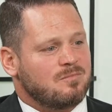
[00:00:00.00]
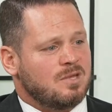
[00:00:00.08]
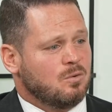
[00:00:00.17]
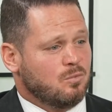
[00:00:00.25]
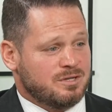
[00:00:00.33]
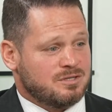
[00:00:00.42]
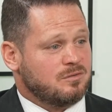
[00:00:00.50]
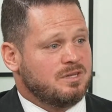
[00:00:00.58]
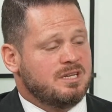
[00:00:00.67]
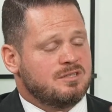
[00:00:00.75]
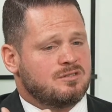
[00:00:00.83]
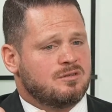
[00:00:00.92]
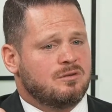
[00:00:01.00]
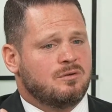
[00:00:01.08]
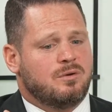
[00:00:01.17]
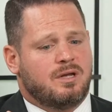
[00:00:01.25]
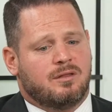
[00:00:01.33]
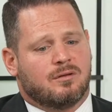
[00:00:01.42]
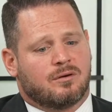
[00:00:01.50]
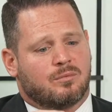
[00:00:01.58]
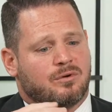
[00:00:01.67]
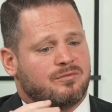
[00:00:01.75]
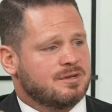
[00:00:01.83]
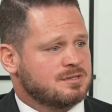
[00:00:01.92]
Which leads to either
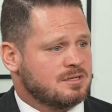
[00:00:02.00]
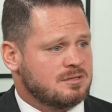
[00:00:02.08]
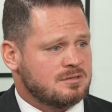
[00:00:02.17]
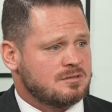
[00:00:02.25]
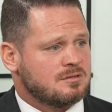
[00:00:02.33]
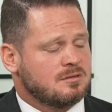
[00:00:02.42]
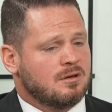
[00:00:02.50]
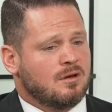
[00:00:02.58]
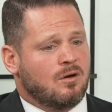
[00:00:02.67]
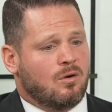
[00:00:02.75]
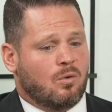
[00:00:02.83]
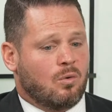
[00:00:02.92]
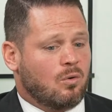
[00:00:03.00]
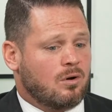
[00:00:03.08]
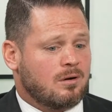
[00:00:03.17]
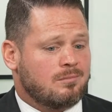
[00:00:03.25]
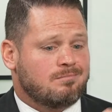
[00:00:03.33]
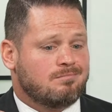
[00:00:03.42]
revisions or,